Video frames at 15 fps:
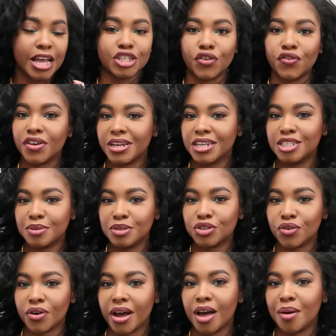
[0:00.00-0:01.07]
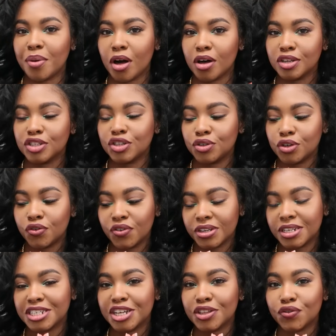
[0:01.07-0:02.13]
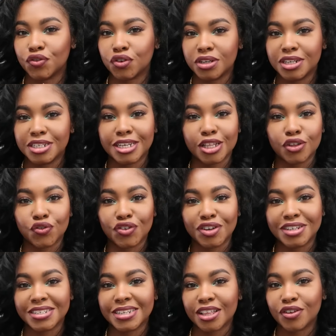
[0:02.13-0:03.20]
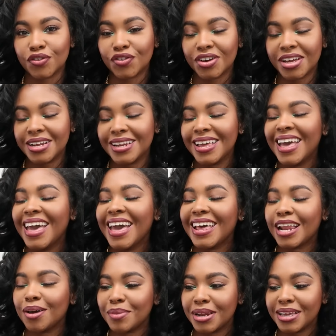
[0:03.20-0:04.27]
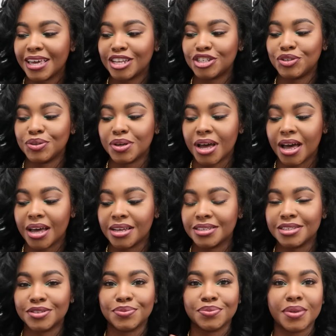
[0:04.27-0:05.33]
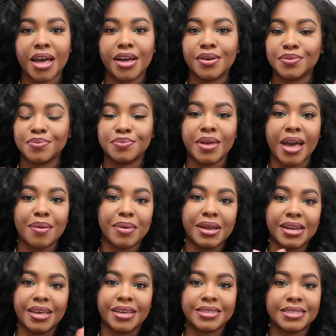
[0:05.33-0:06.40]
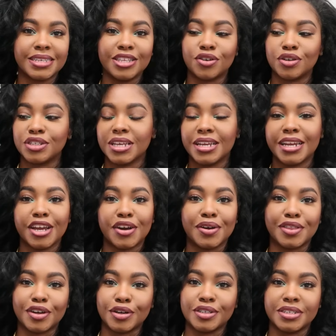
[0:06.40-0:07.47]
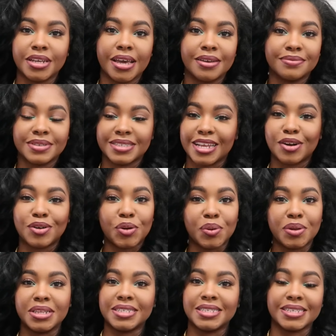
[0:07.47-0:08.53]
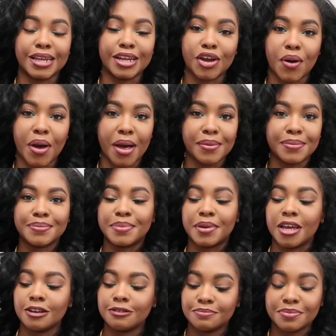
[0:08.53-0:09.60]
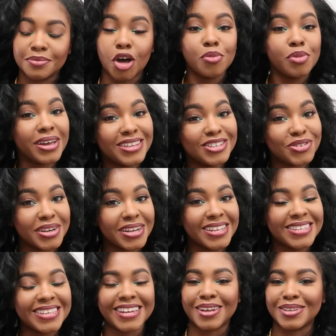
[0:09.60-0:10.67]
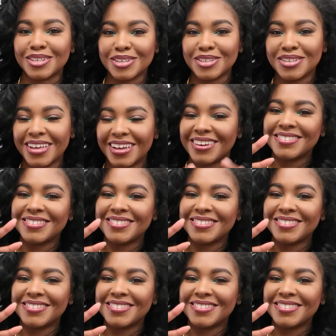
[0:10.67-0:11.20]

don't forget to subscribe. Also, don't forget to tell a friend to tell a friend to tell a friend. And I'm gonna catch you guys at my next either Sunday or Thursday because I don't know when this is gonna go out. But I hope you enjoyed it, and I'll talk to you